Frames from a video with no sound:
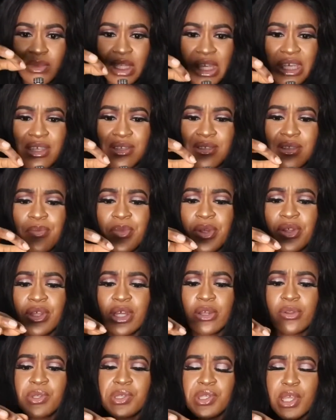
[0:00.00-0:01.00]
something that
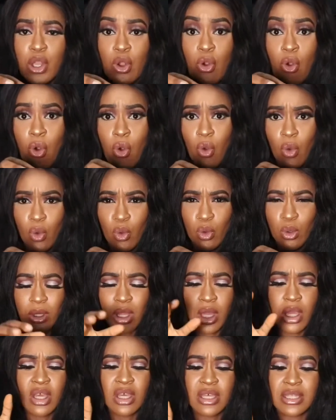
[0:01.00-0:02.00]
looks like coal.
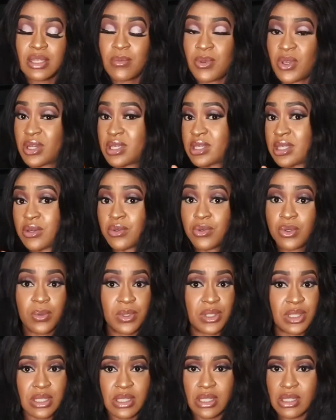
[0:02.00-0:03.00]
To be honest, I don't know
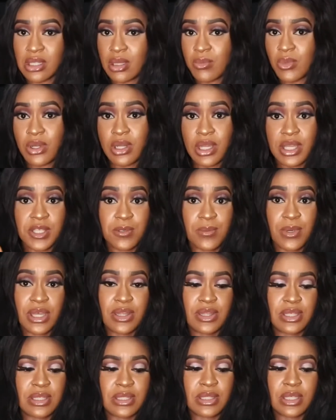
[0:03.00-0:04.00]
what this is. I'm not an expert at
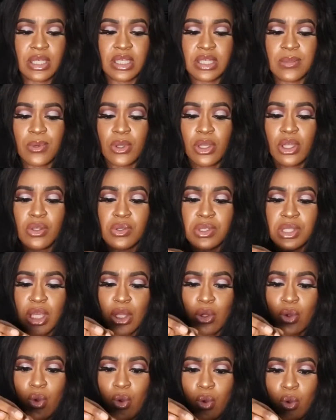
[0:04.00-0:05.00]
these things, but it looks
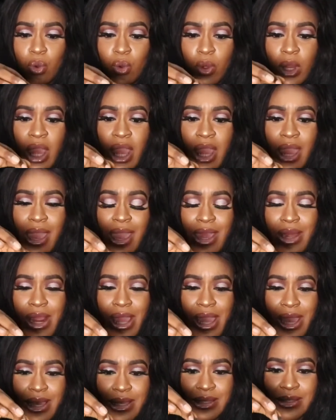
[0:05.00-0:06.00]
like coal, and it
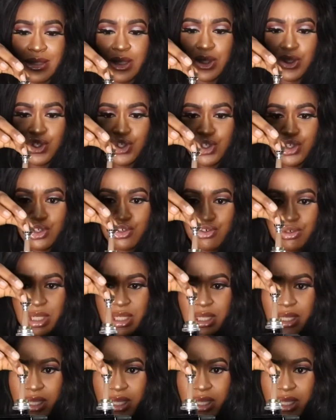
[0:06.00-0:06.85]
has string